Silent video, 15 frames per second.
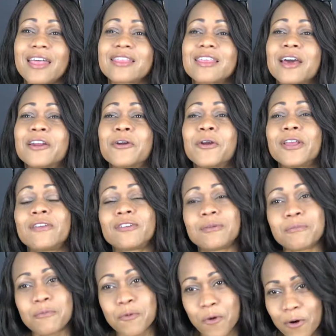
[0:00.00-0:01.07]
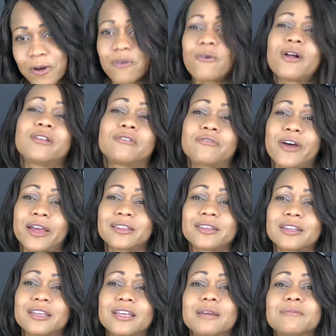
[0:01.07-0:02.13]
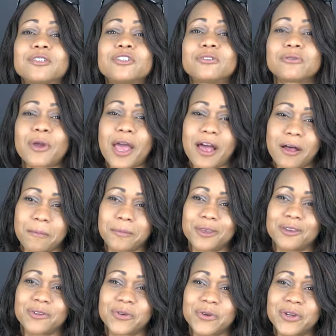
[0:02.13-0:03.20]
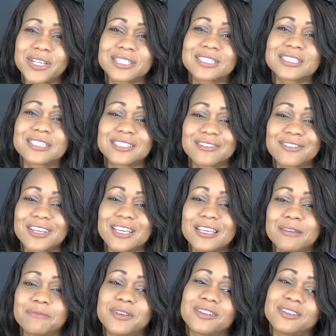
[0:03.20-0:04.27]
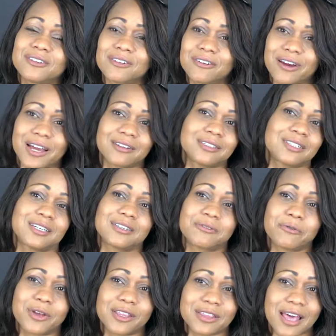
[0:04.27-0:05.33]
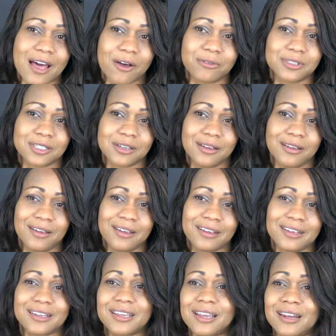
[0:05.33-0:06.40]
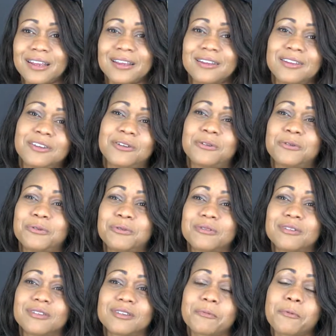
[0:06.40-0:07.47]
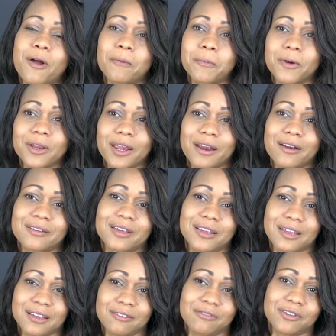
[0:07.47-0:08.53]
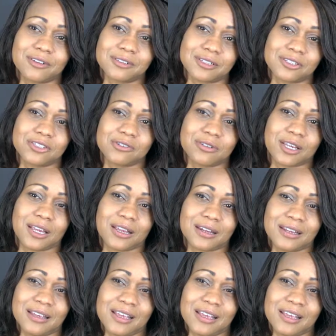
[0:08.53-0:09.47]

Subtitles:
that are even more qualified than him to help you instead of keeping you grounded without getting you the proper care that he feels that you need.